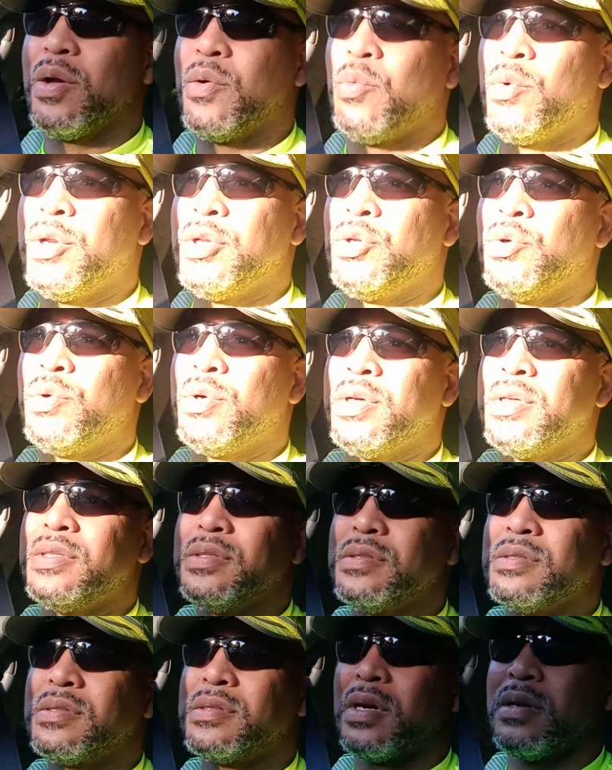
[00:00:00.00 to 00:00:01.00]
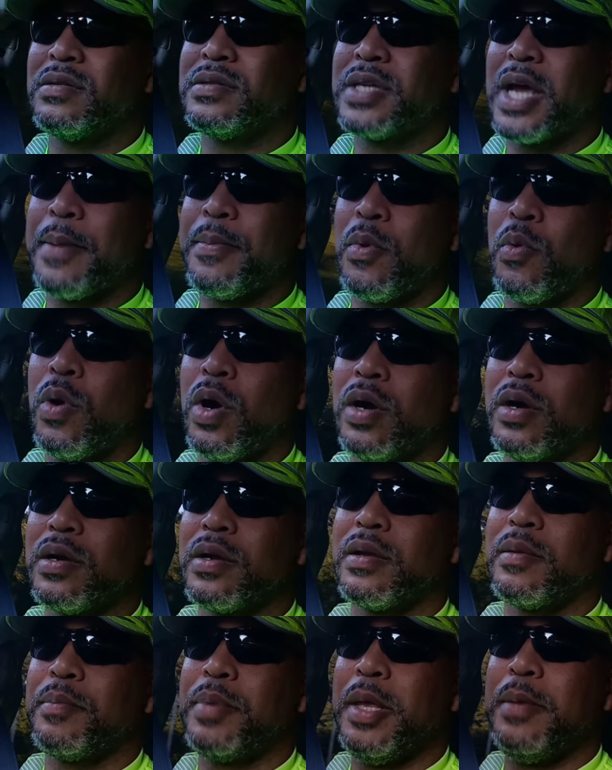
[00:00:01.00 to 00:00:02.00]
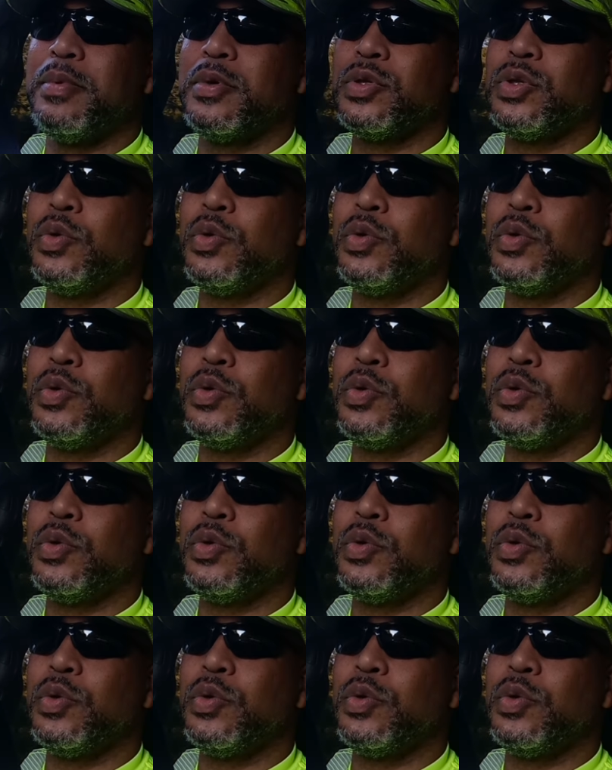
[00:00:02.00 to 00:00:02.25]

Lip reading: when doing certain type of work, people